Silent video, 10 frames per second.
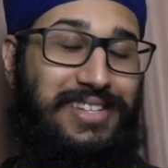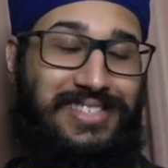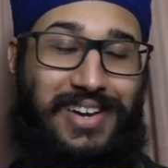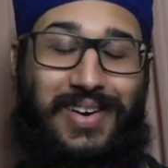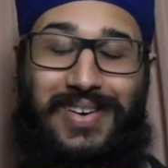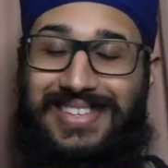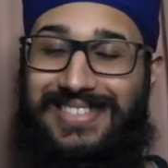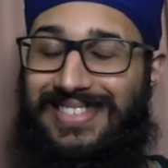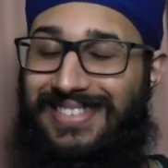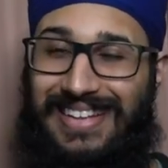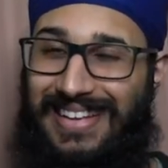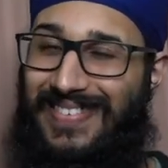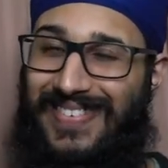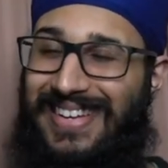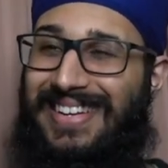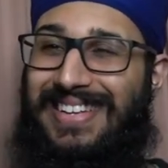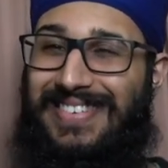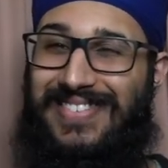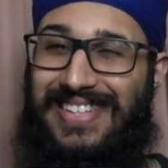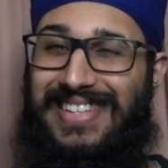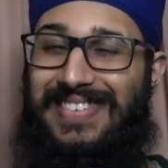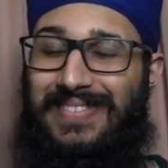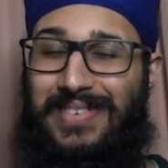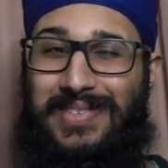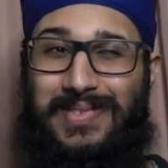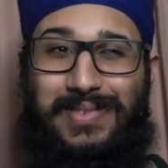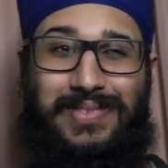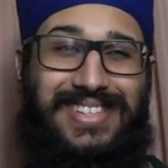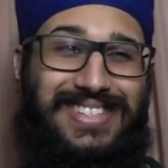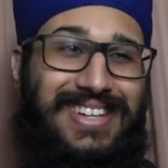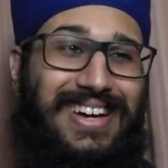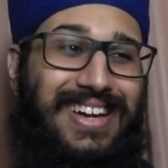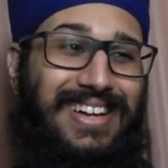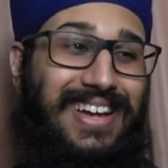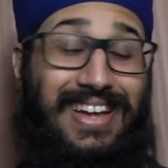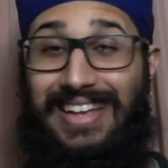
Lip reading: So it's like, what? You really want me to root for this guy?